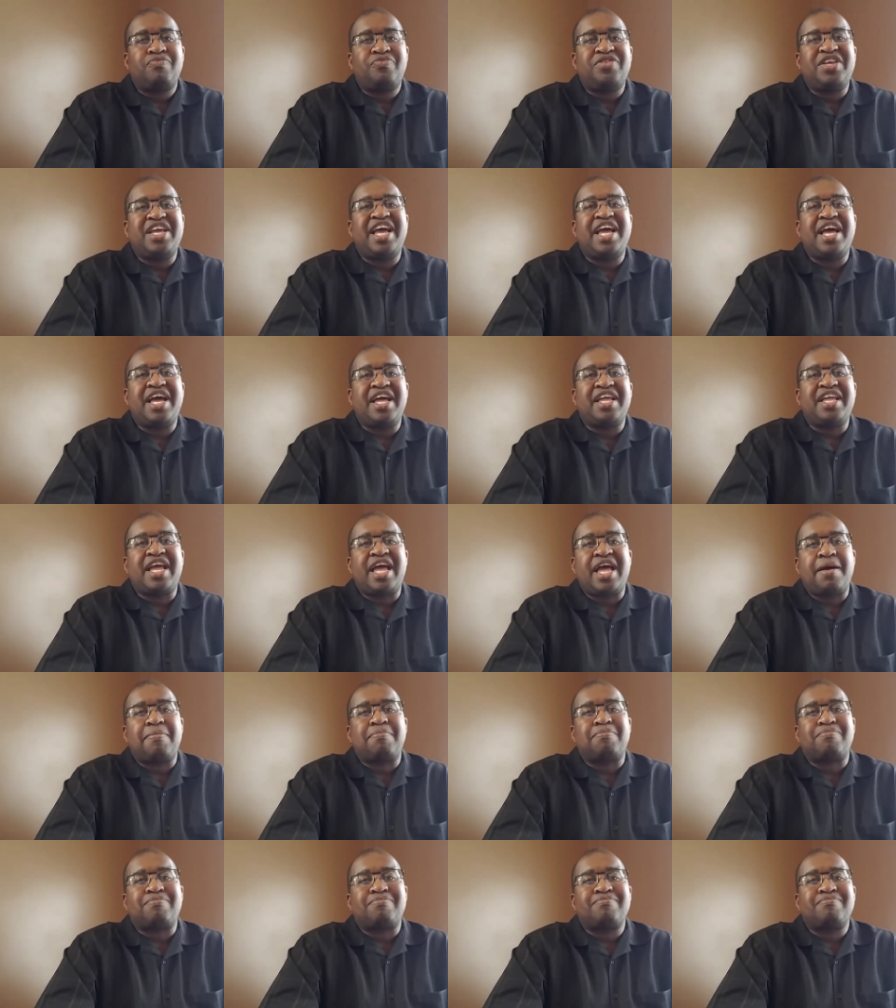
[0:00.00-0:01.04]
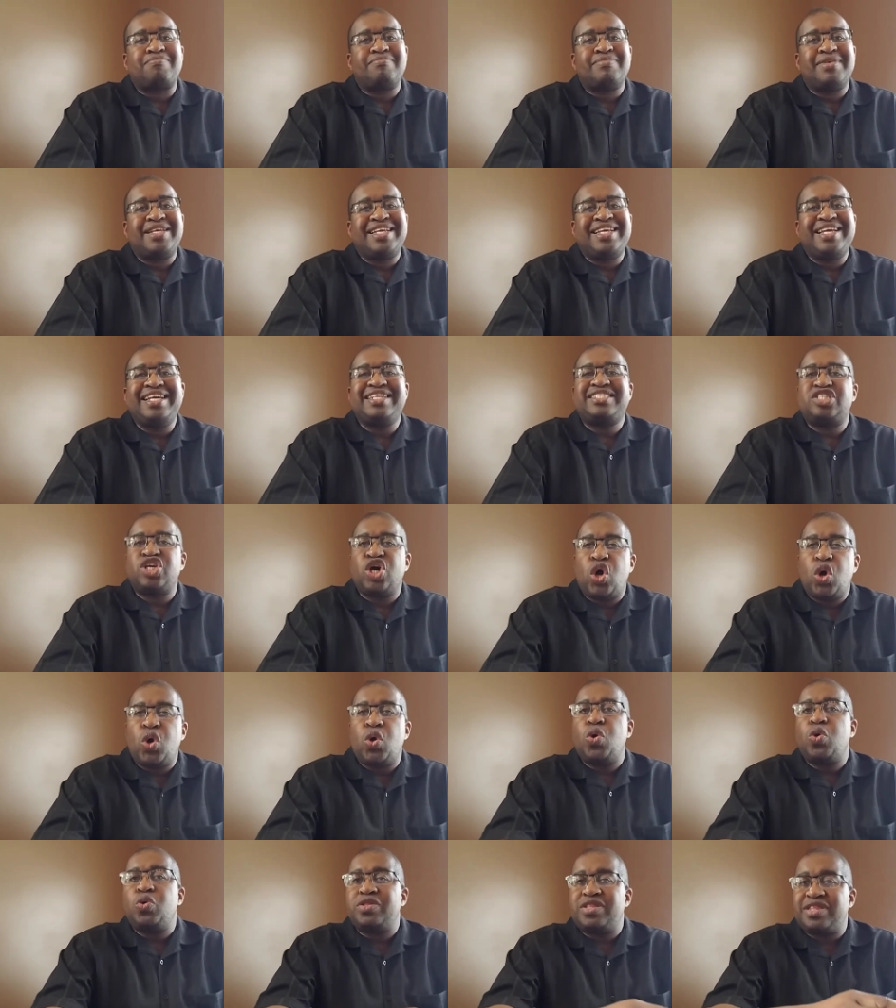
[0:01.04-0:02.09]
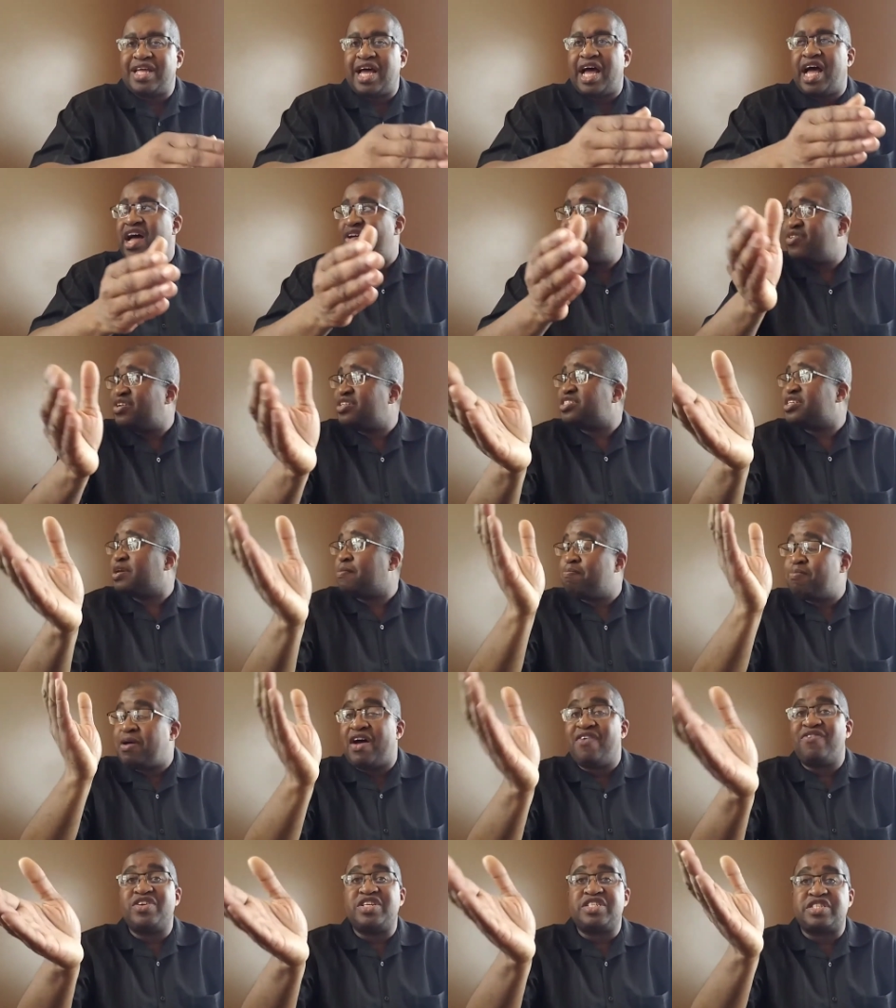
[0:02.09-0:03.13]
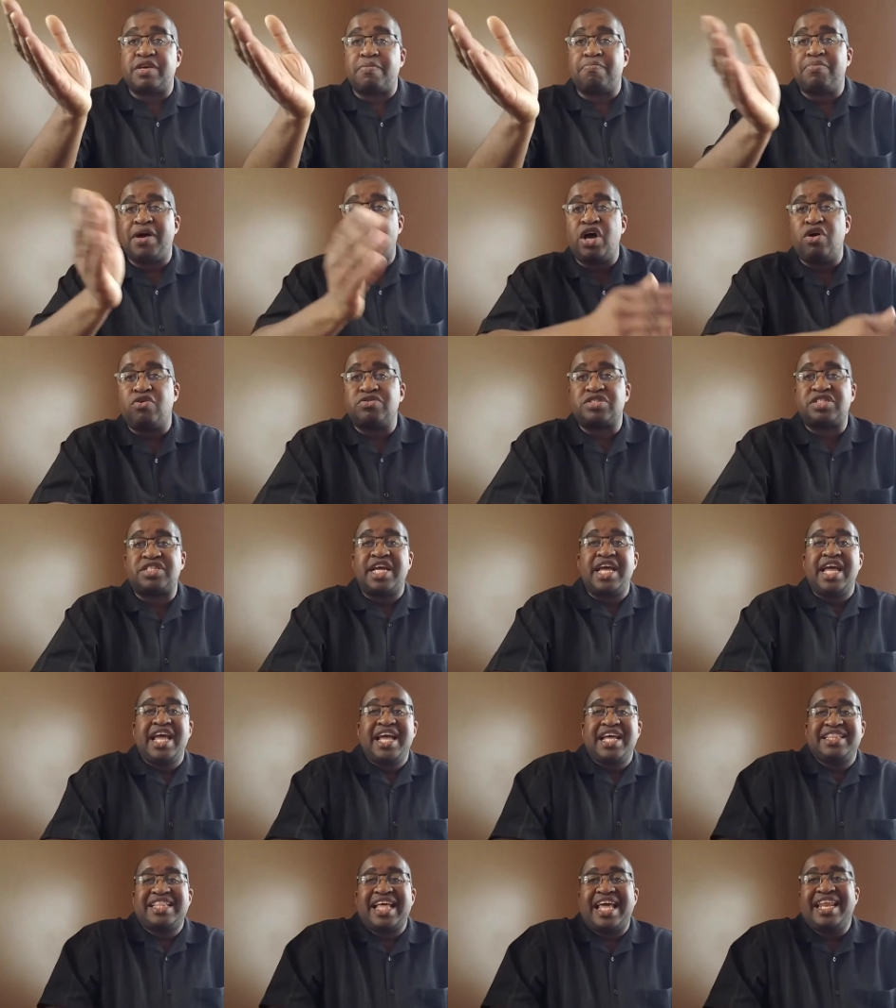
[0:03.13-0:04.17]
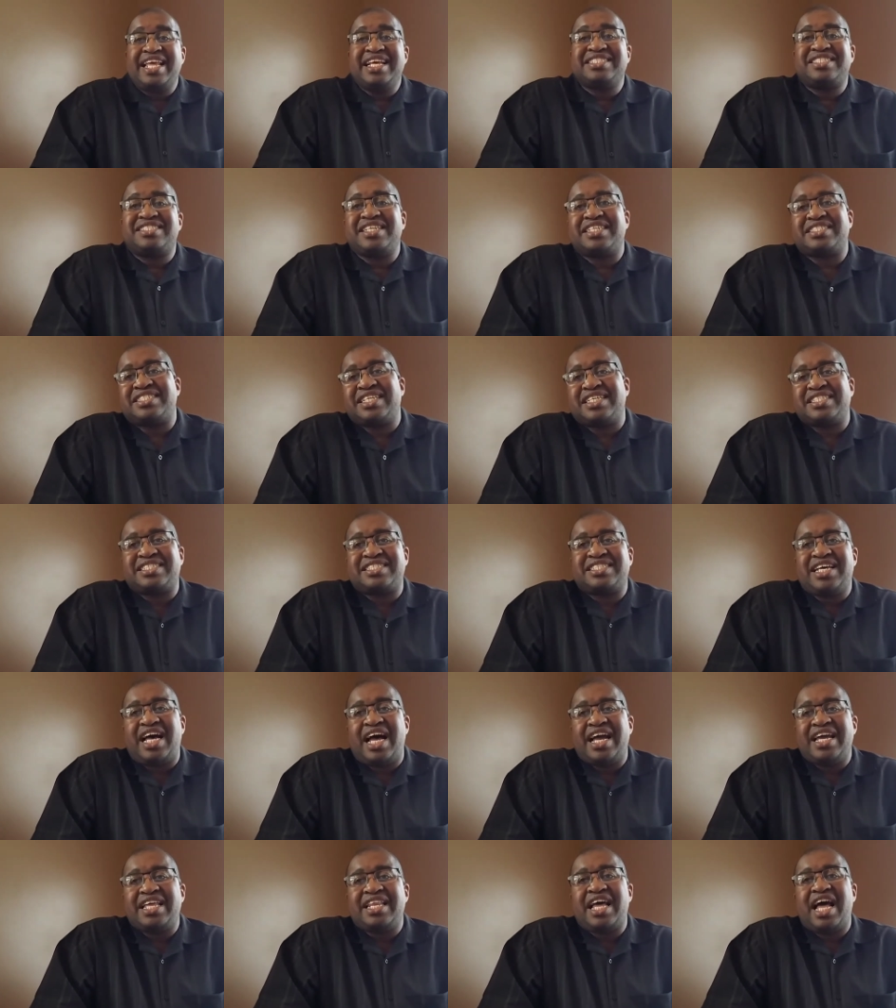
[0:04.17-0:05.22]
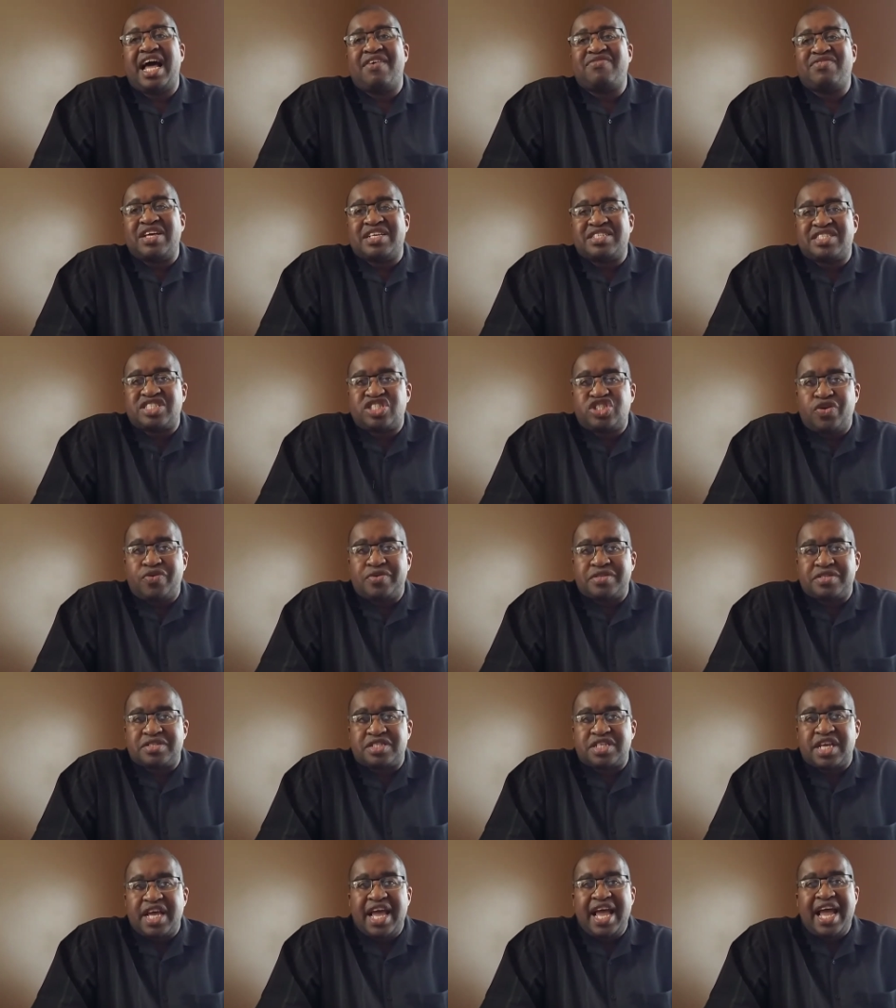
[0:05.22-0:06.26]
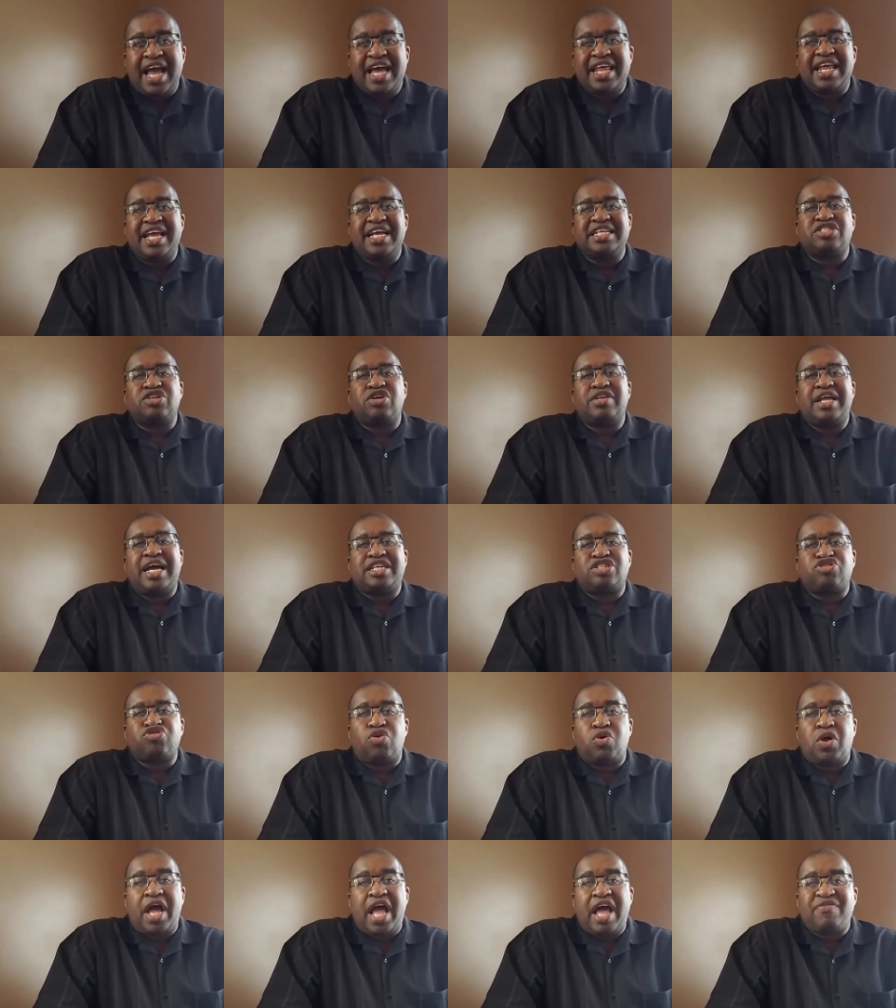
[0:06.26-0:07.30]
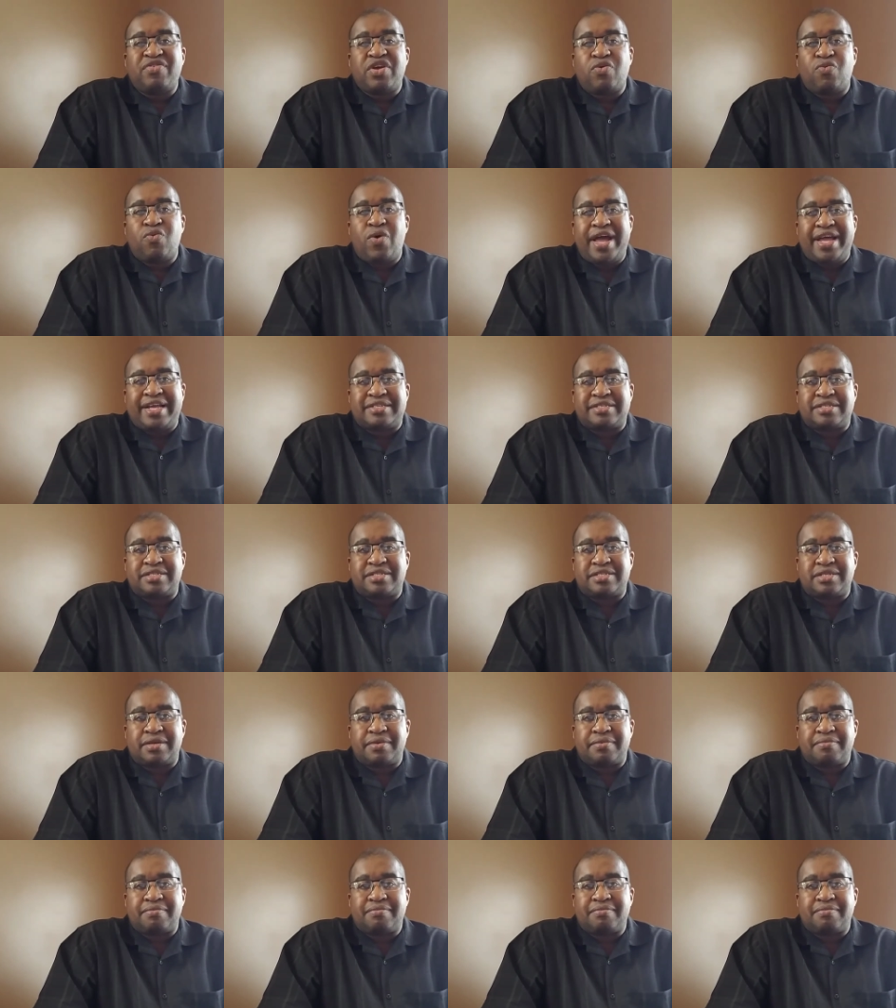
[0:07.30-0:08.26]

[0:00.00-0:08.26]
Yeah, yeah. He told the Huffington Puffington Post that it's just a sign of the students and intellectual heavyweights.